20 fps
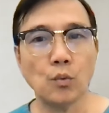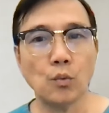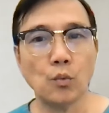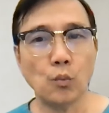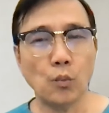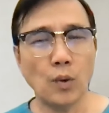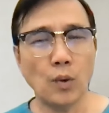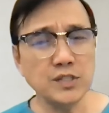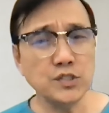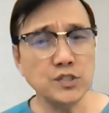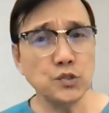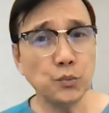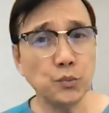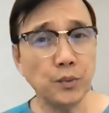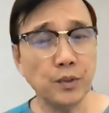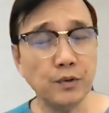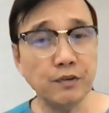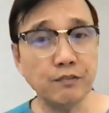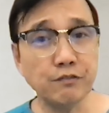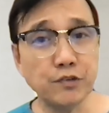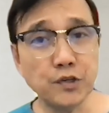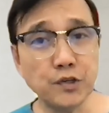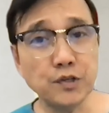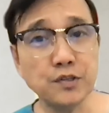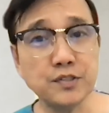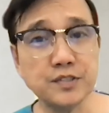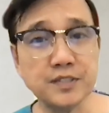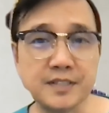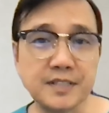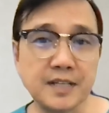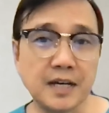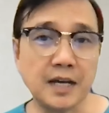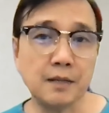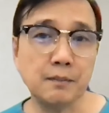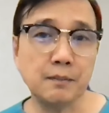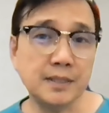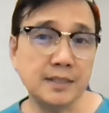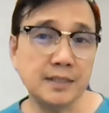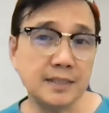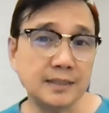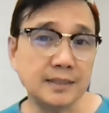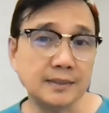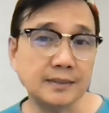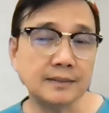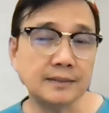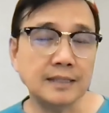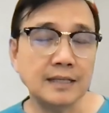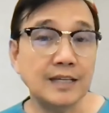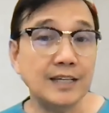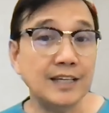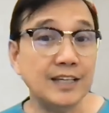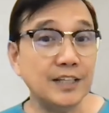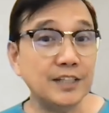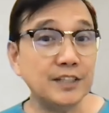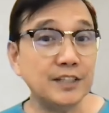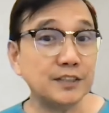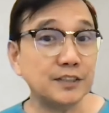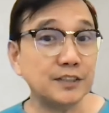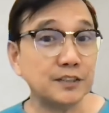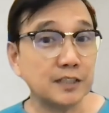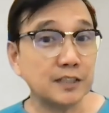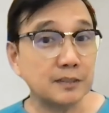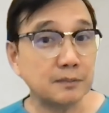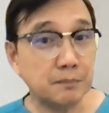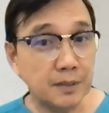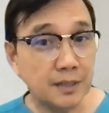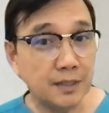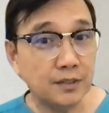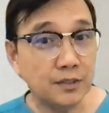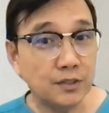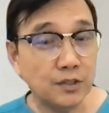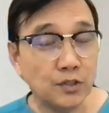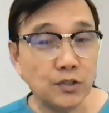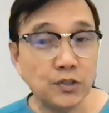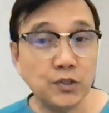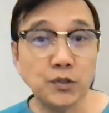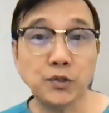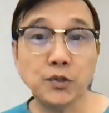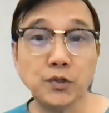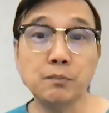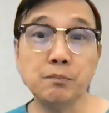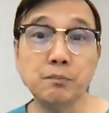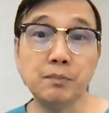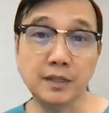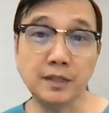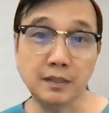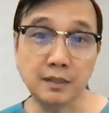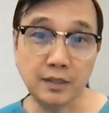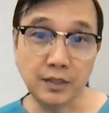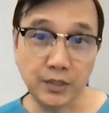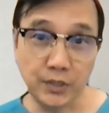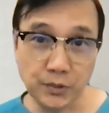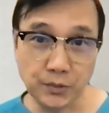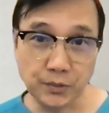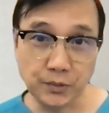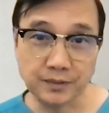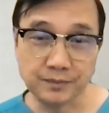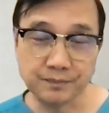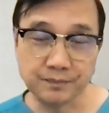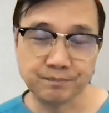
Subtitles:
Once we reverse the diabetes, it does not mean you're completely cured.